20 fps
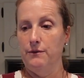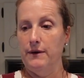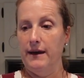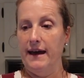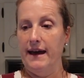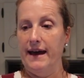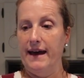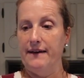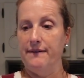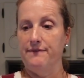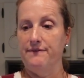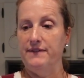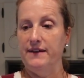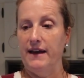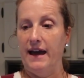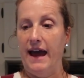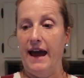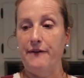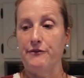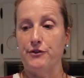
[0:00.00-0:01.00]

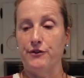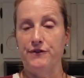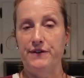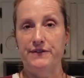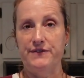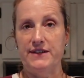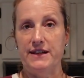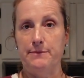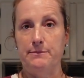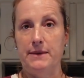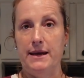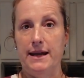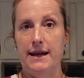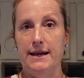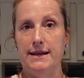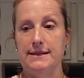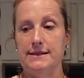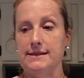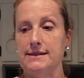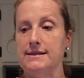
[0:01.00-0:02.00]
after 15
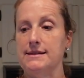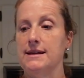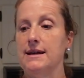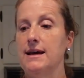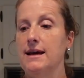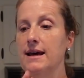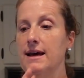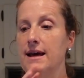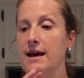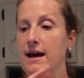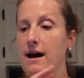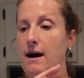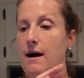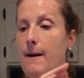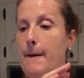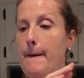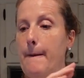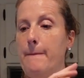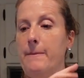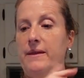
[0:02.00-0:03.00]
minutes.
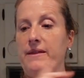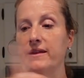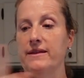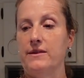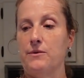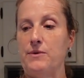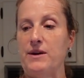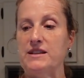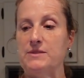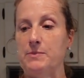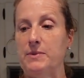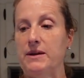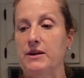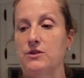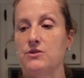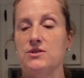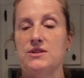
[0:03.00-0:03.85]
And then the recipe here